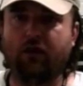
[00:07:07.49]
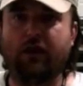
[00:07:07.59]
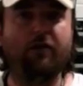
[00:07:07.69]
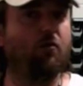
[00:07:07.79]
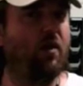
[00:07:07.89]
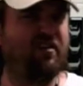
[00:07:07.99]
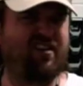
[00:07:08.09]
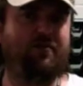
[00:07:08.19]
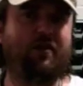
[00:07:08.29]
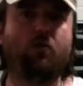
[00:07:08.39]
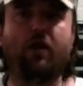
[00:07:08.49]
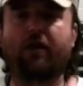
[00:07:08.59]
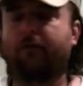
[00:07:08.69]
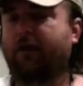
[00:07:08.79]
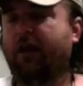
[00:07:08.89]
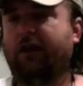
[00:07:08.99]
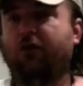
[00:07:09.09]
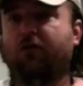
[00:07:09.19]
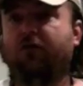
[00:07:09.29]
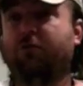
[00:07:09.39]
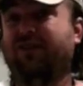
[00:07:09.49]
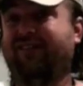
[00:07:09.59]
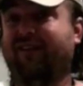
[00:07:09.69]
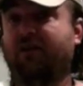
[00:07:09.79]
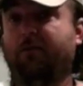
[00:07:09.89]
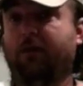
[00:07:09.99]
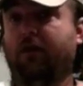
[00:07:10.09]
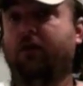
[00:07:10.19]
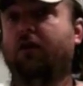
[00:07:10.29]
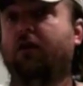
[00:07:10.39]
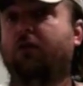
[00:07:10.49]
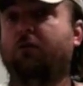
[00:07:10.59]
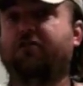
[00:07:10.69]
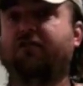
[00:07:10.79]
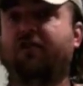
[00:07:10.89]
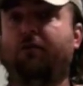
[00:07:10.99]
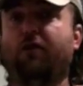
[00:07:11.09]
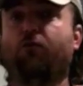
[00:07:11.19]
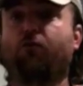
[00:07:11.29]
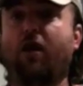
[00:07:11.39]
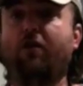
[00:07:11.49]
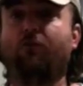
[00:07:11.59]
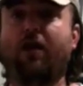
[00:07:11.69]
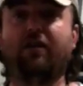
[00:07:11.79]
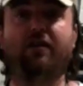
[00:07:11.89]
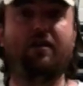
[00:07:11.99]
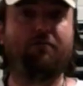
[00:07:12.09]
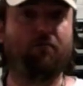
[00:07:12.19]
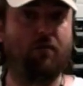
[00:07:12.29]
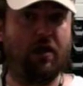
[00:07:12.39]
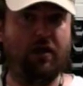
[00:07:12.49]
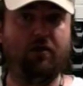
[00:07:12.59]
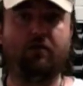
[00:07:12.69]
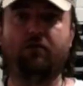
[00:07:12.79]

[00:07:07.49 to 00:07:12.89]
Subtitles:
Either way, it's got to be quick. Okay, you can do a dudapa, which is going to be right, left, right.